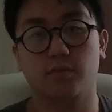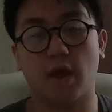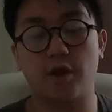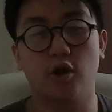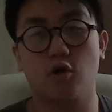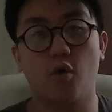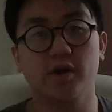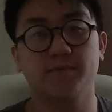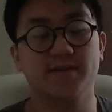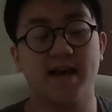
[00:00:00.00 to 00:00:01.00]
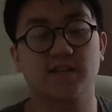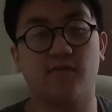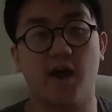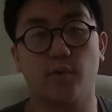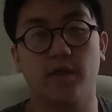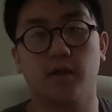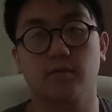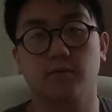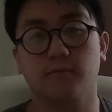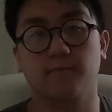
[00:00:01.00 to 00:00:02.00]
And you're not going to be satisfied with it.
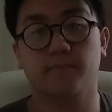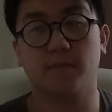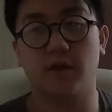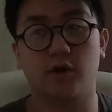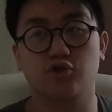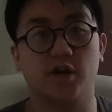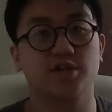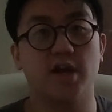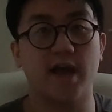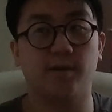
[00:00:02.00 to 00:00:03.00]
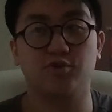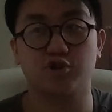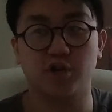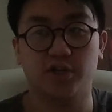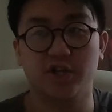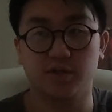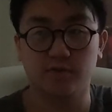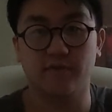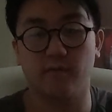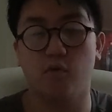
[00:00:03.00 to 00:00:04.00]
And you're going to try to end up trying to chase
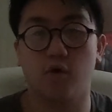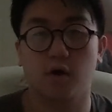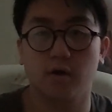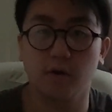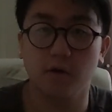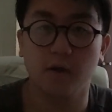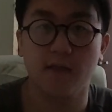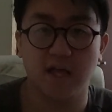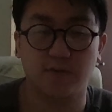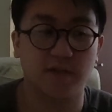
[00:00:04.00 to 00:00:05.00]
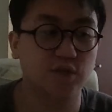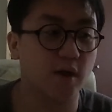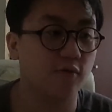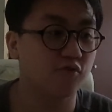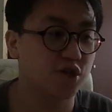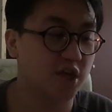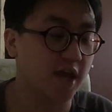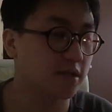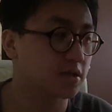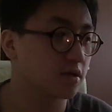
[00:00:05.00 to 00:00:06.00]
something more. So that's why rich
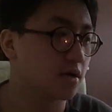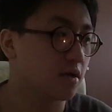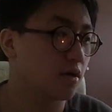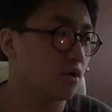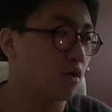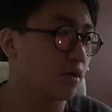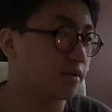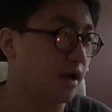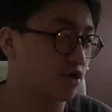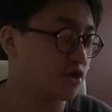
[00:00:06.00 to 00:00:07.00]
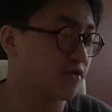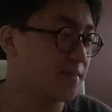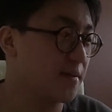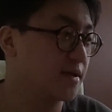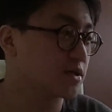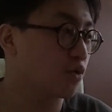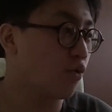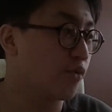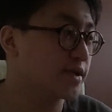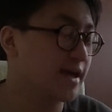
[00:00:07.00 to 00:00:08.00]
kids that are trust fund babies
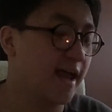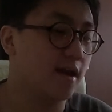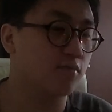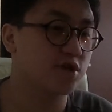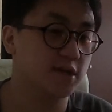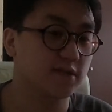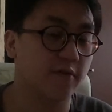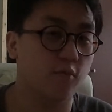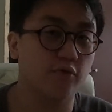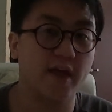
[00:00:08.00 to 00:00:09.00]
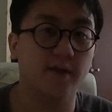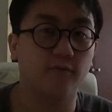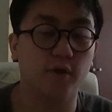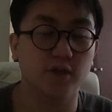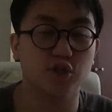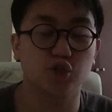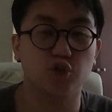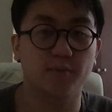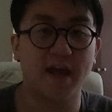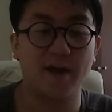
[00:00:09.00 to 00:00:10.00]
always end up chasing something more. They end up falling into
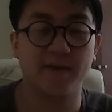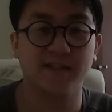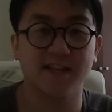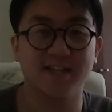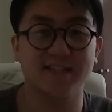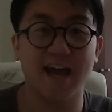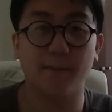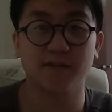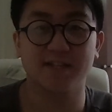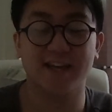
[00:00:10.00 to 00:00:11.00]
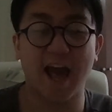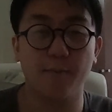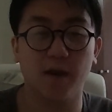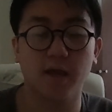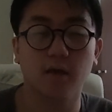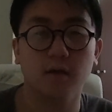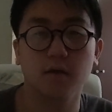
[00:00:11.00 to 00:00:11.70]
stupid habits, into debt, into gambling.